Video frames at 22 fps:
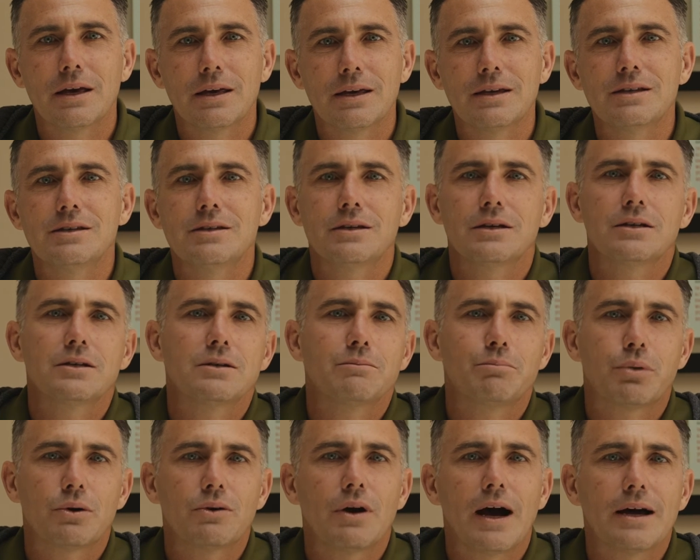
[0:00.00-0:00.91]
Indian
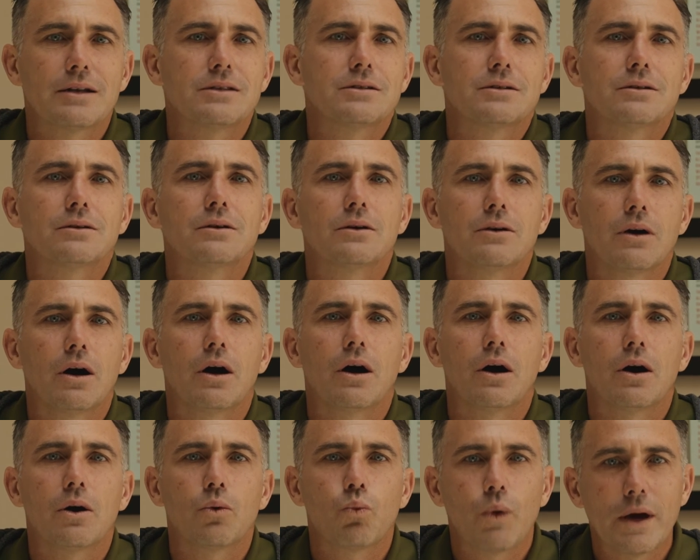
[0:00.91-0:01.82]
Barat
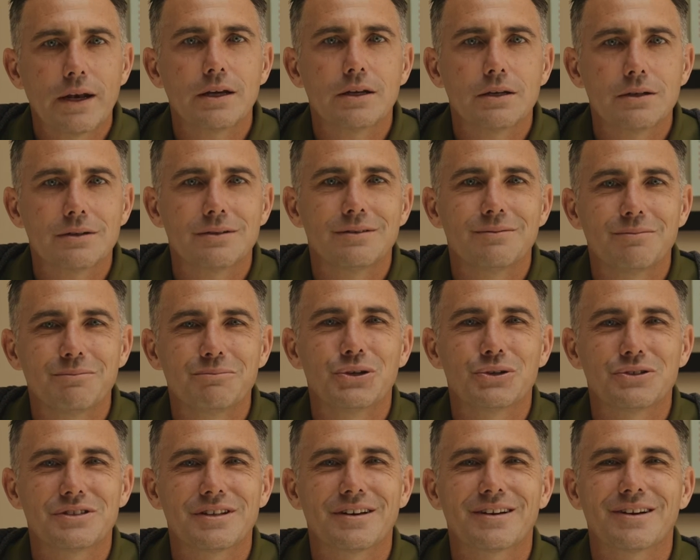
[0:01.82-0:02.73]
wedding
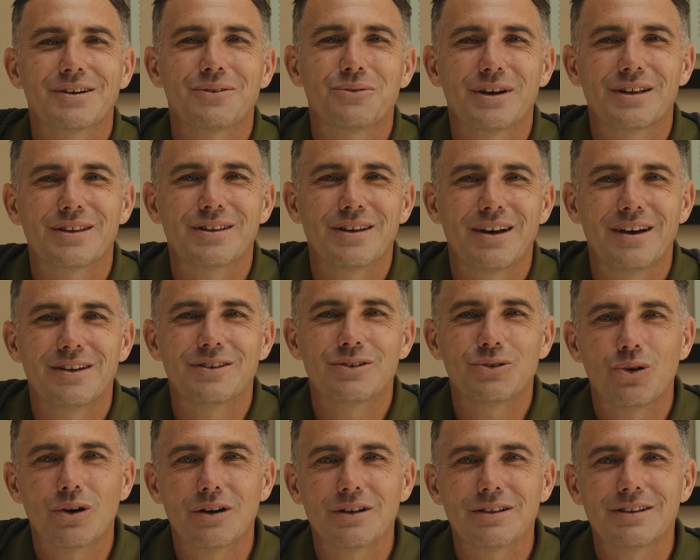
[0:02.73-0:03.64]
music with
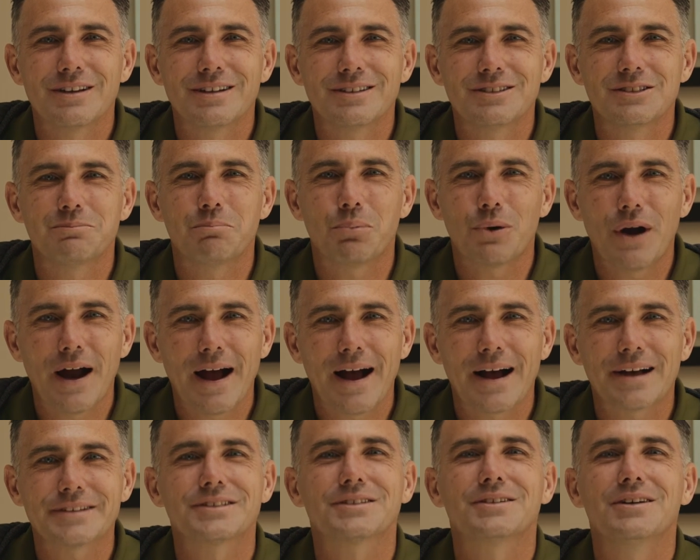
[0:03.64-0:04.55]
New Orleans
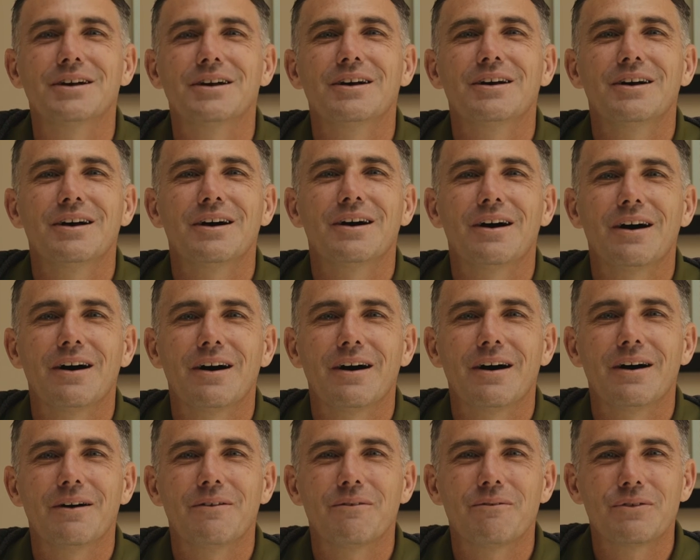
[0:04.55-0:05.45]
brass.
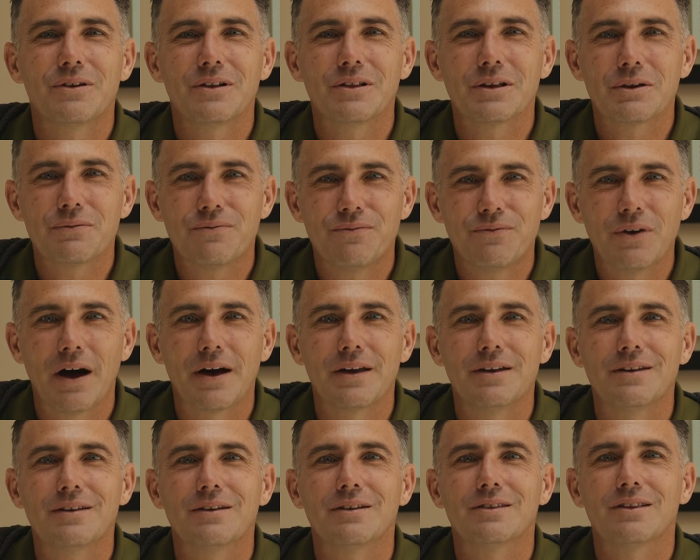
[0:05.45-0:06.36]
Really
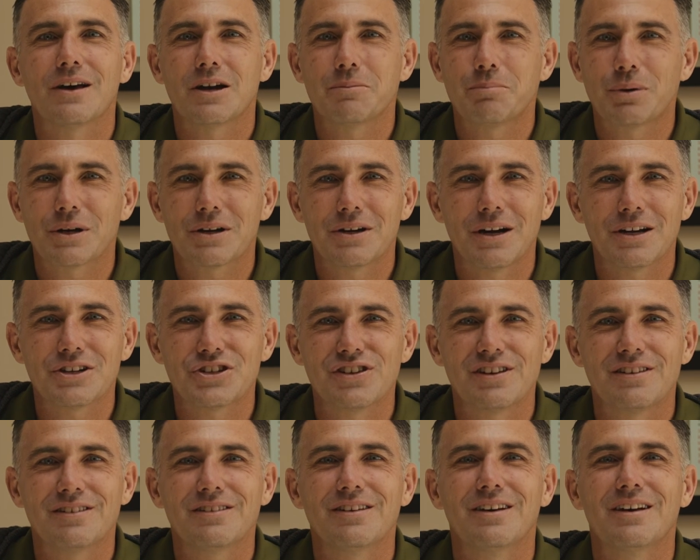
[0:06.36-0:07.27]
fun, a lot of
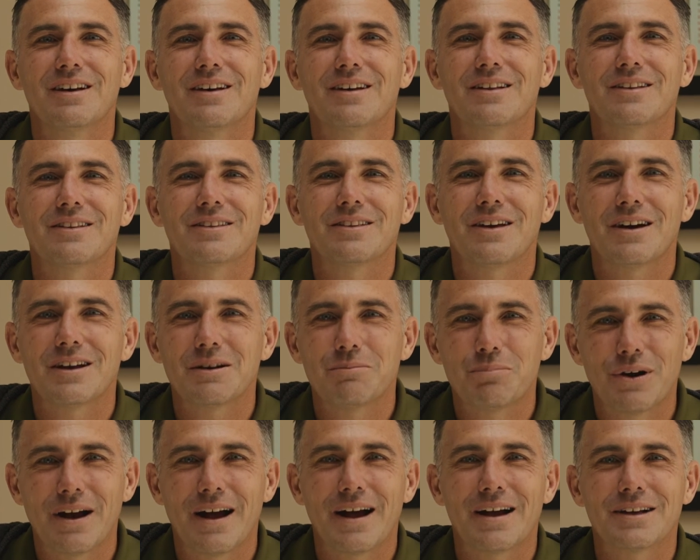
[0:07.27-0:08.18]
percussion, a lot
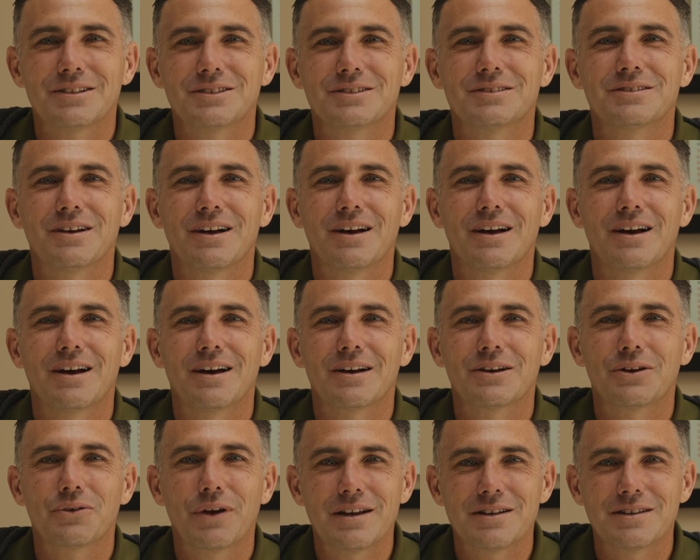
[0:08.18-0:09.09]
of brass,
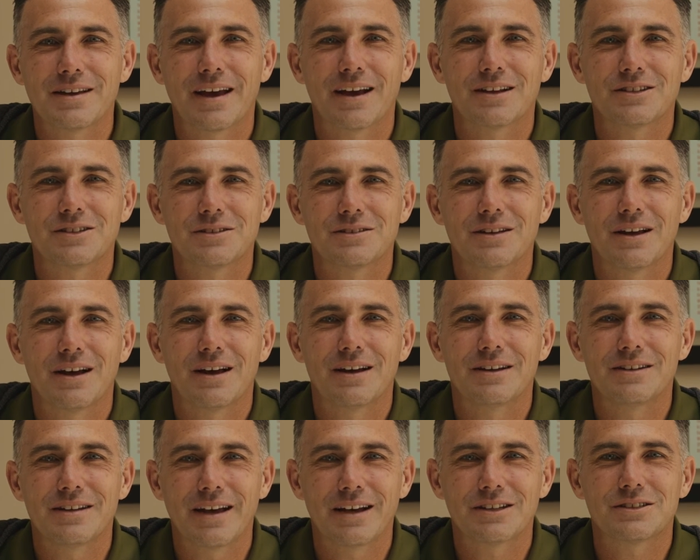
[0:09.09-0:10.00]
great dance
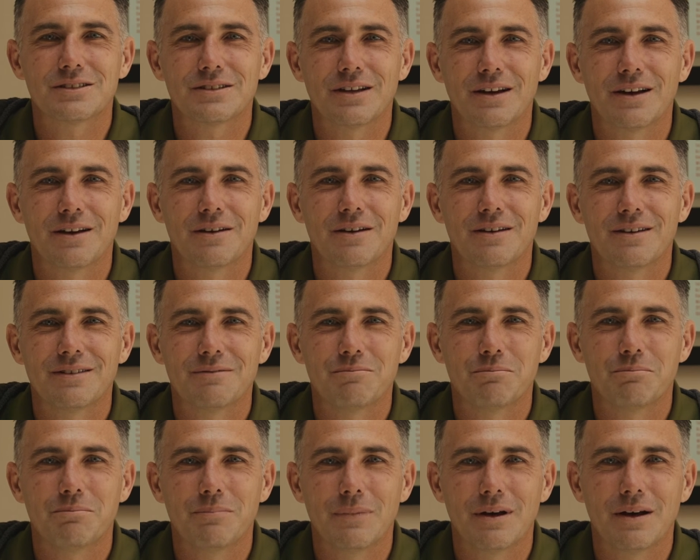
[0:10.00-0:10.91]

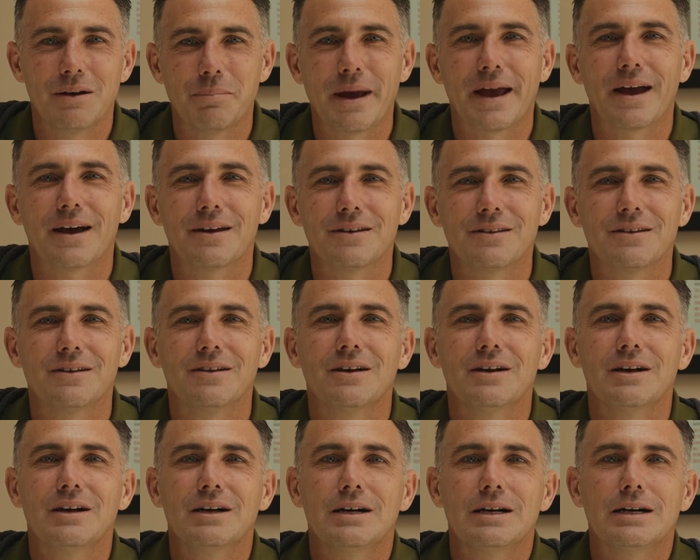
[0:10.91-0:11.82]
band.
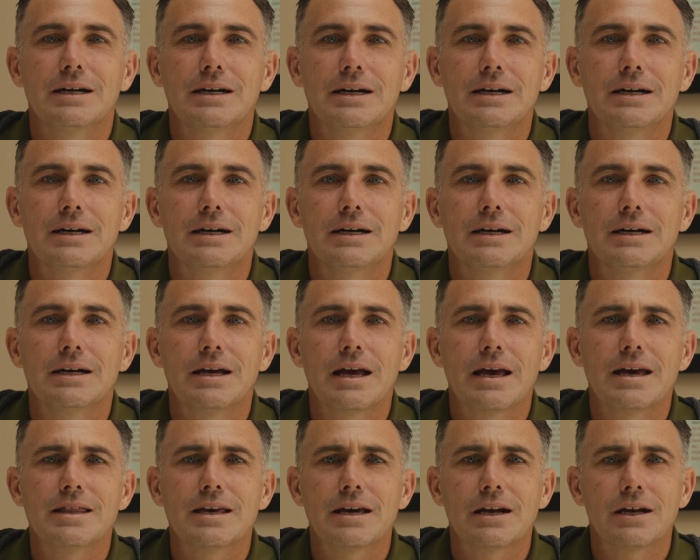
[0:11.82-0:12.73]

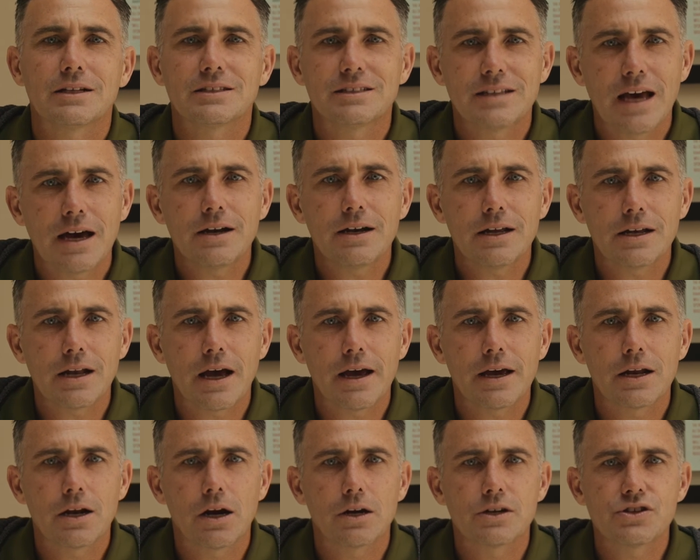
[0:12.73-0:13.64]
And then on Saturday
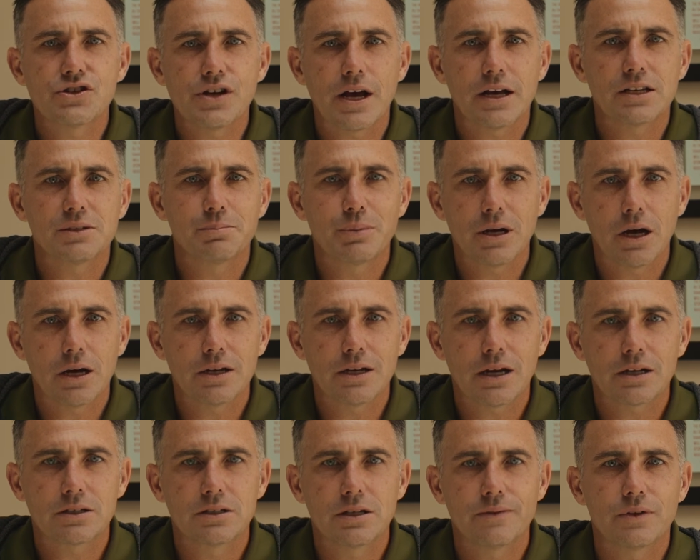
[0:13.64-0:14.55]
night, our Jazz
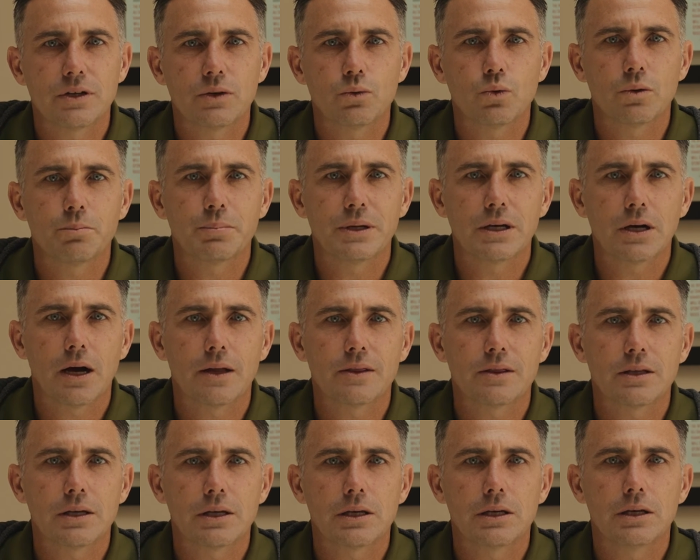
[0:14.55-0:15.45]
Beyond activity will be
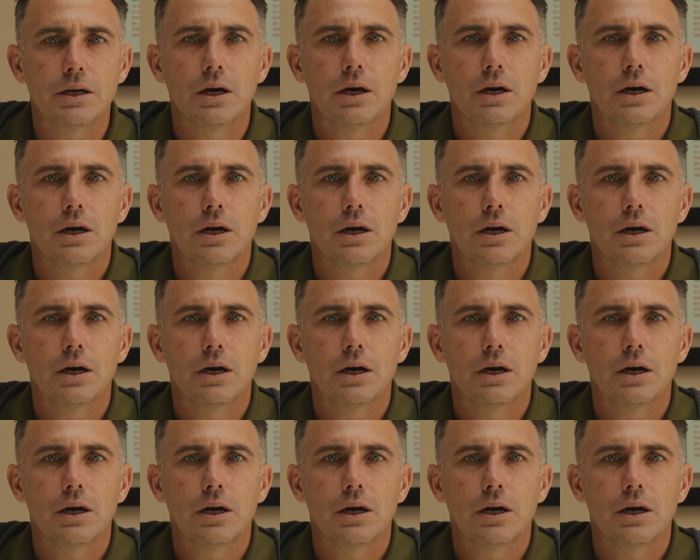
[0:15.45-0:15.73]
on the